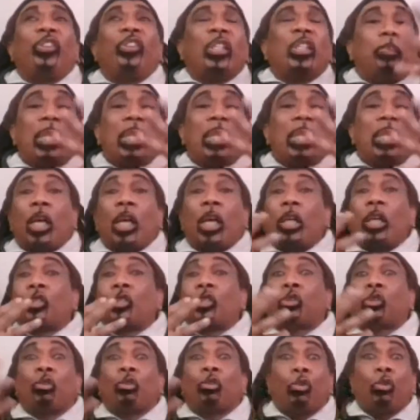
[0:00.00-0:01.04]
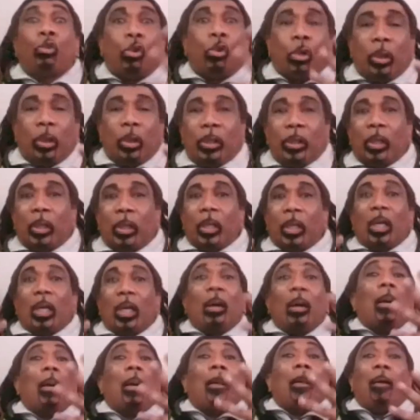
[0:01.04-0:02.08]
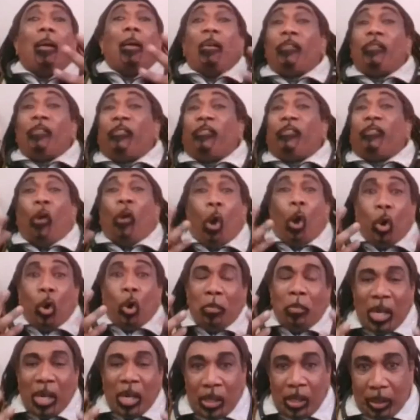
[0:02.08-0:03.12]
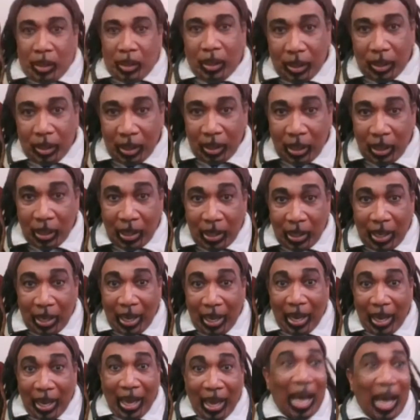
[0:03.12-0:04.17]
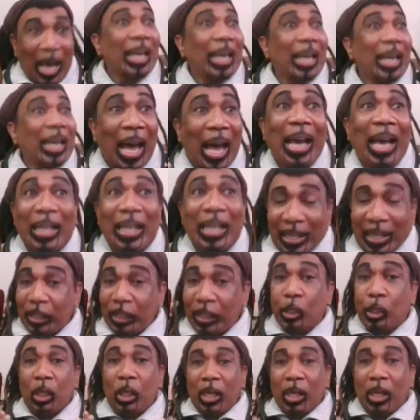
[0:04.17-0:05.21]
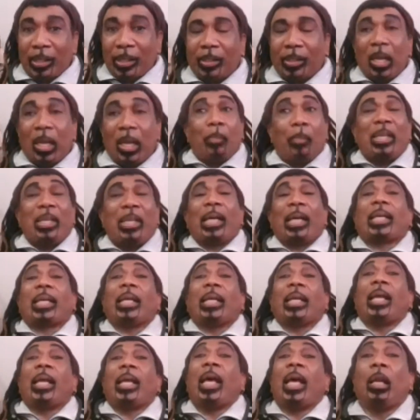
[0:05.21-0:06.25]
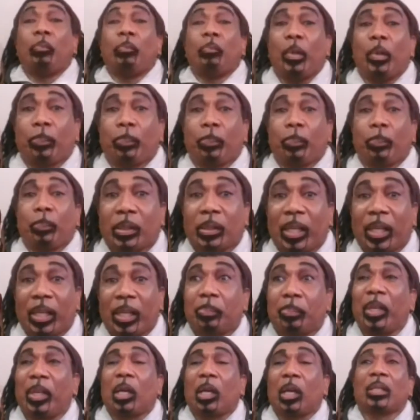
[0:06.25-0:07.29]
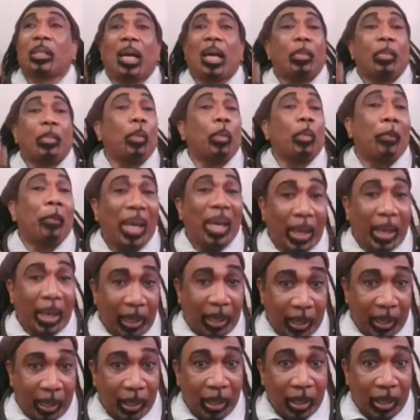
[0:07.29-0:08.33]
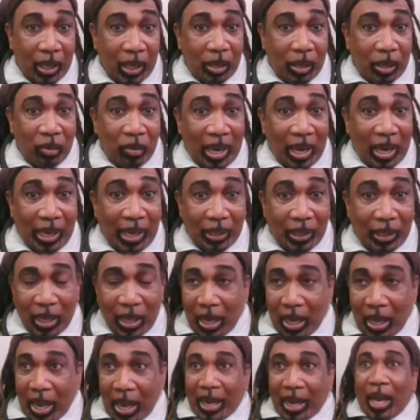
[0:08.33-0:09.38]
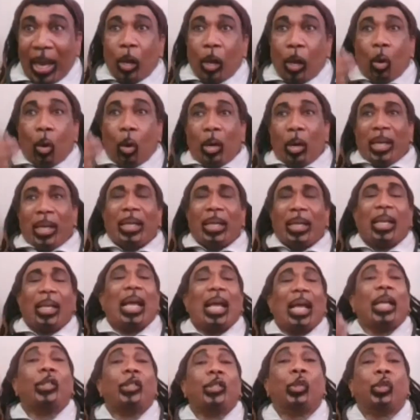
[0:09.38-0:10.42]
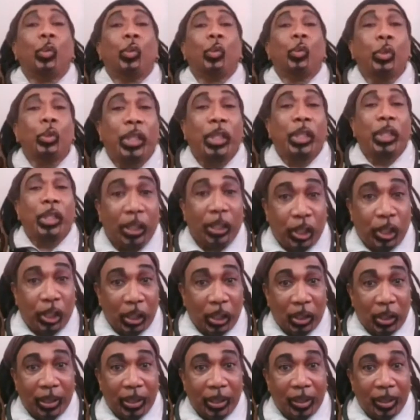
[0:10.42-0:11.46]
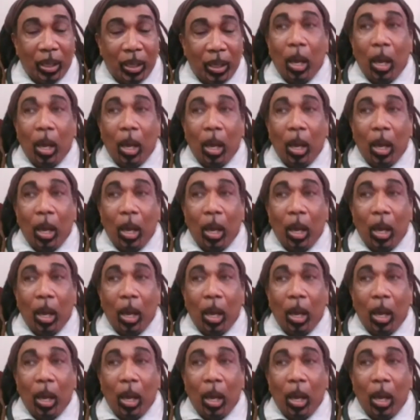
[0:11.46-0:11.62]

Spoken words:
is being controlled for me. And I need to listen. I mean, I can help the process because I'm obeying, right? And I go ahead and I do diligently.